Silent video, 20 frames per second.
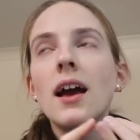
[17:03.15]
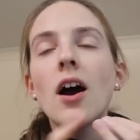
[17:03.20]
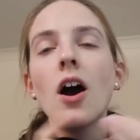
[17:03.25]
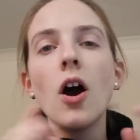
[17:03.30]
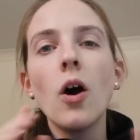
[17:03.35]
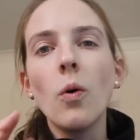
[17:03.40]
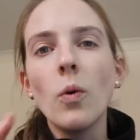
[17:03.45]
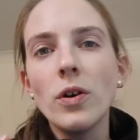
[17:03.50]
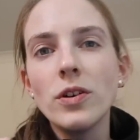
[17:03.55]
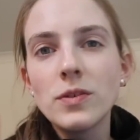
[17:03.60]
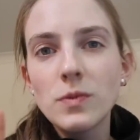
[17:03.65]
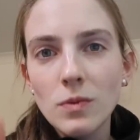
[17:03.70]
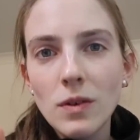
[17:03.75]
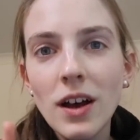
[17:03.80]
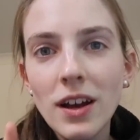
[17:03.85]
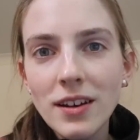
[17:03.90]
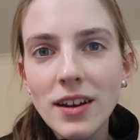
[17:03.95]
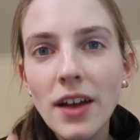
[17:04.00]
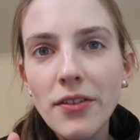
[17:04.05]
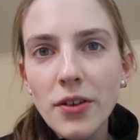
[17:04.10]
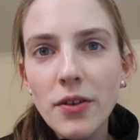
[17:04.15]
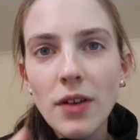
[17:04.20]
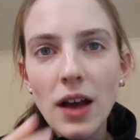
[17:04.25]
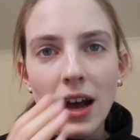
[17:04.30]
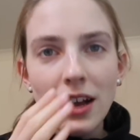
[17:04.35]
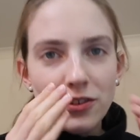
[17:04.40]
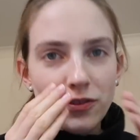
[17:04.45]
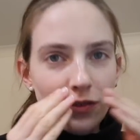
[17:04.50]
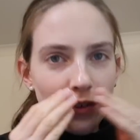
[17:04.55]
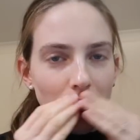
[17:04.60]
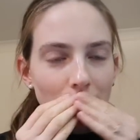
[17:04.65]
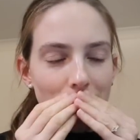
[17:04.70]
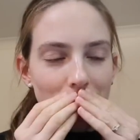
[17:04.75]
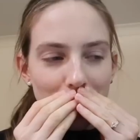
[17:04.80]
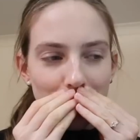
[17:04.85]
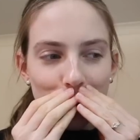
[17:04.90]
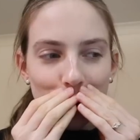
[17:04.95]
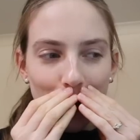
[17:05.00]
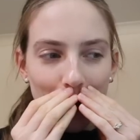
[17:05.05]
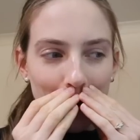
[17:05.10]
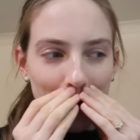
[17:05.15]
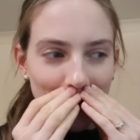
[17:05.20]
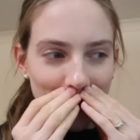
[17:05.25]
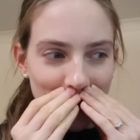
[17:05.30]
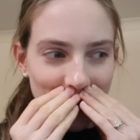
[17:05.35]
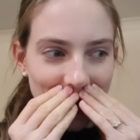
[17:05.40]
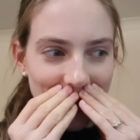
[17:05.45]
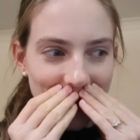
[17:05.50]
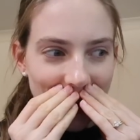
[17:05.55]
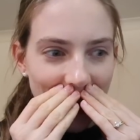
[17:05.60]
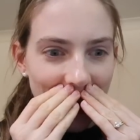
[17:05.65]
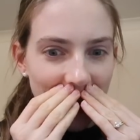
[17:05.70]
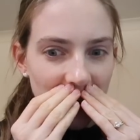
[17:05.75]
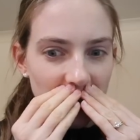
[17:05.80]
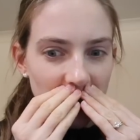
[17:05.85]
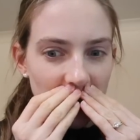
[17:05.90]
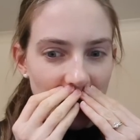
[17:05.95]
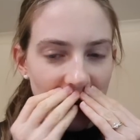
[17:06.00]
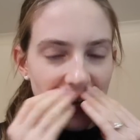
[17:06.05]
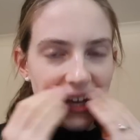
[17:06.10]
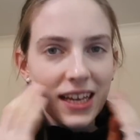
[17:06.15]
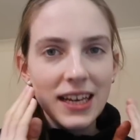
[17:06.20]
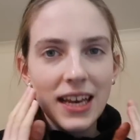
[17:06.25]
I feel like there's so much to say actually.